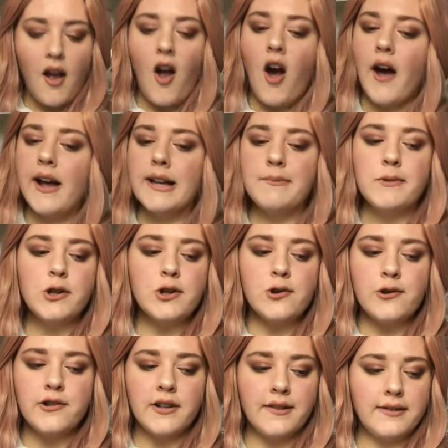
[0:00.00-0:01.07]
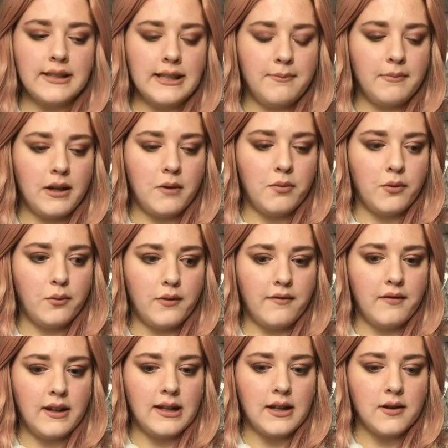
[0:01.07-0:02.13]
I'm sure I've seen people with
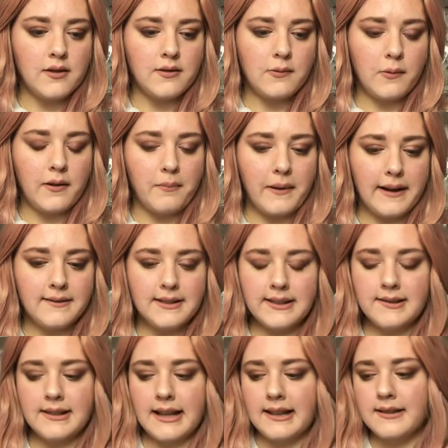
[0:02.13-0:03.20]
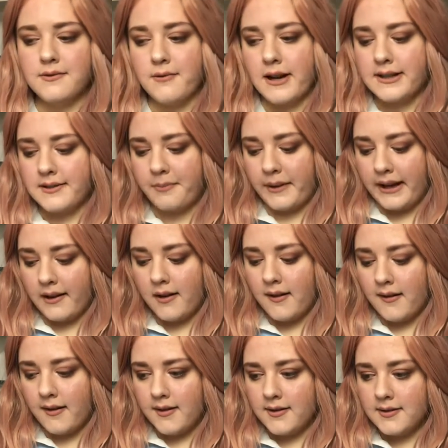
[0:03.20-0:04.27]
videos with about 6 recipe
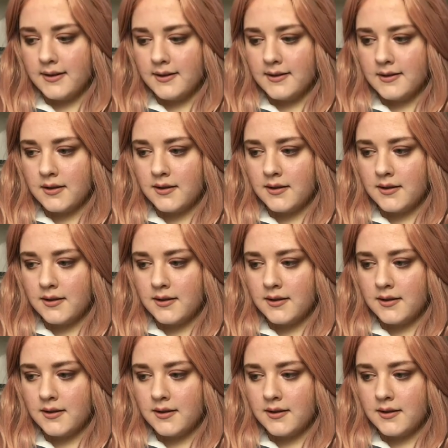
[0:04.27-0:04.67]
cards.